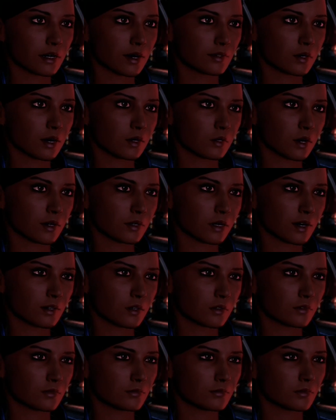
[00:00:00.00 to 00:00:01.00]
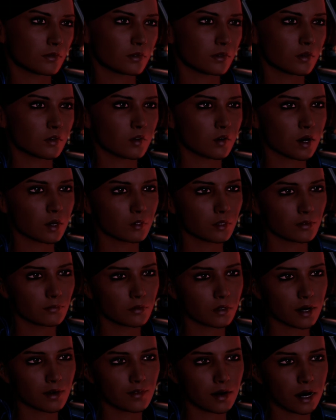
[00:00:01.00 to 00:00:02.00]
is requesting help. The
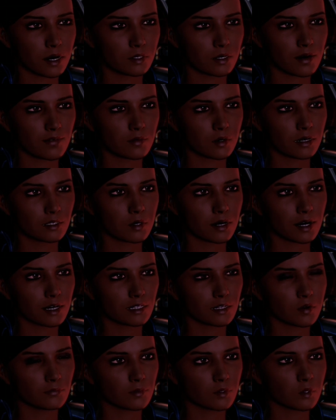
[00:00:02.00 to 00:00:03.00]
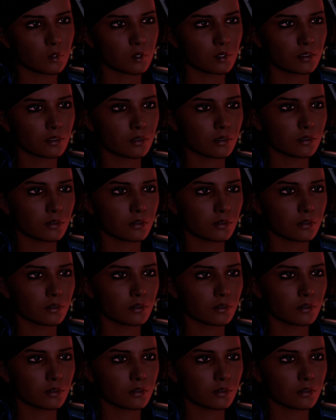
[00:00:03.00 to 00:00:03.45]
Reaper invasion front will hit them soon.